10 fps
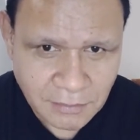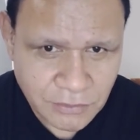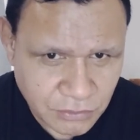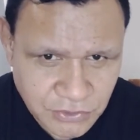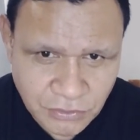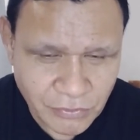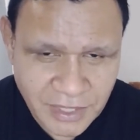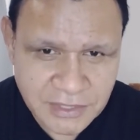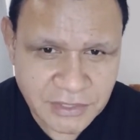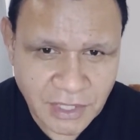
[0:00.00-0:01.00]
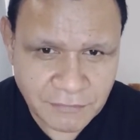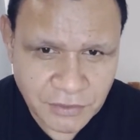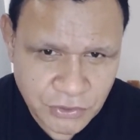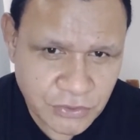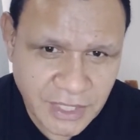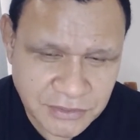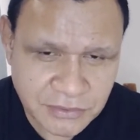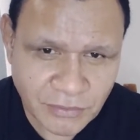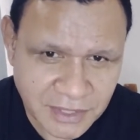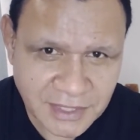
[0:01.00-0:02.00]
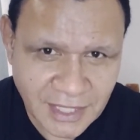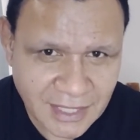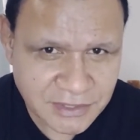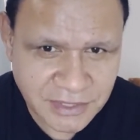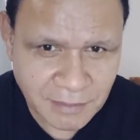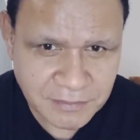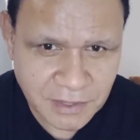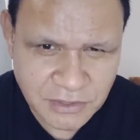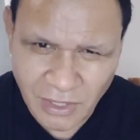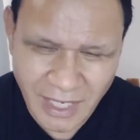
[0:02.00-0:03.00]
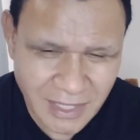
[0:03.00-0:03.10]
Your story isn't over. You get to write the last chapter. So I